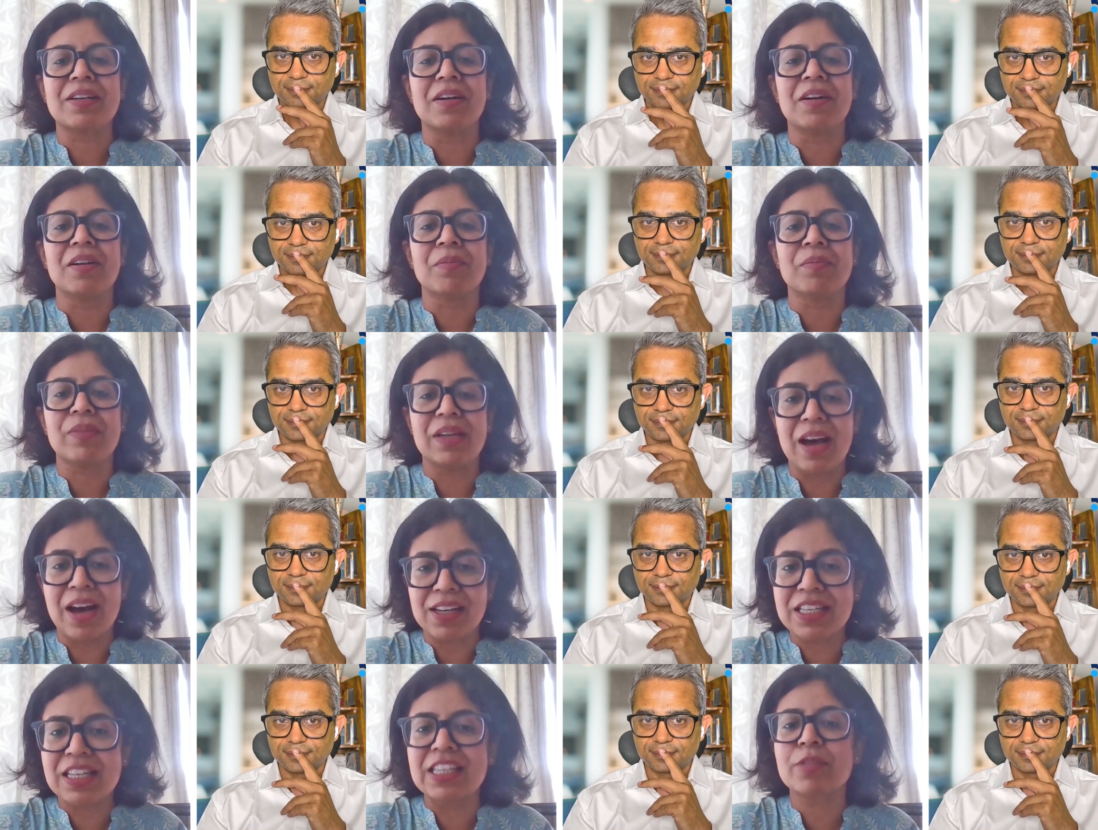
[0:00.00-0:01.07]
Speaker 1: uh,
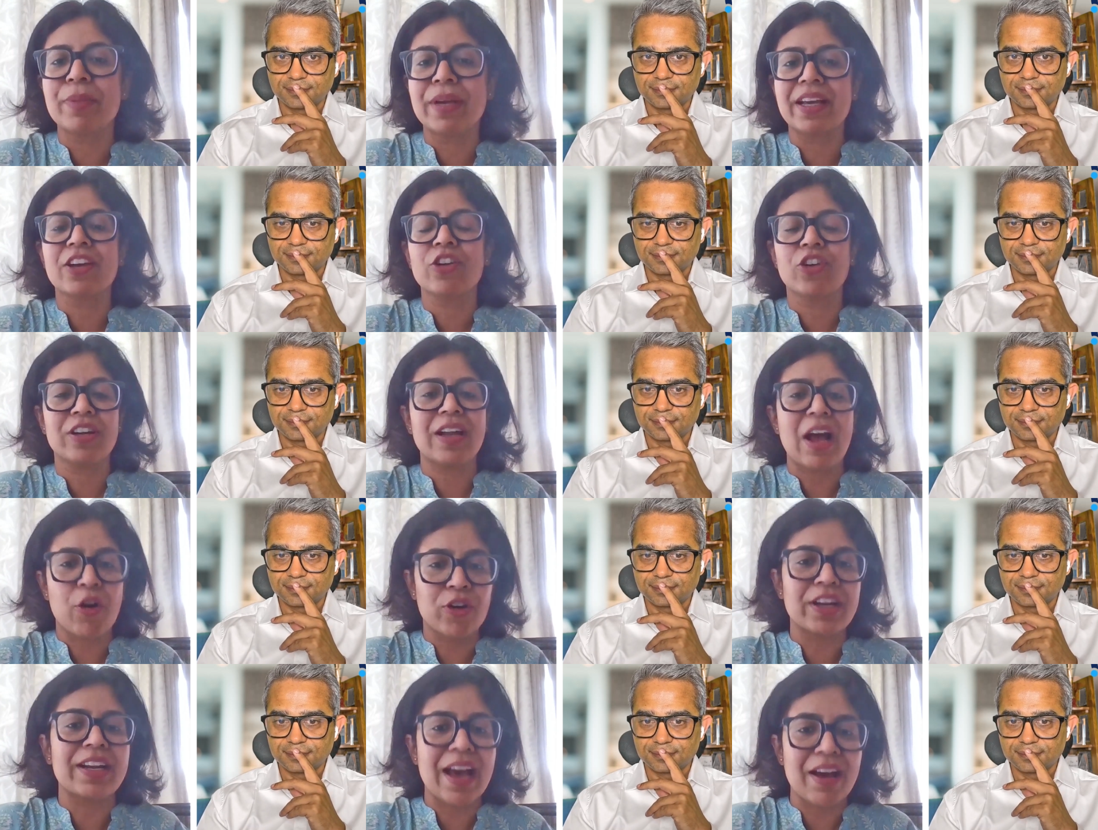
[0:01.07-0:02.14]
largely speaking, on, on an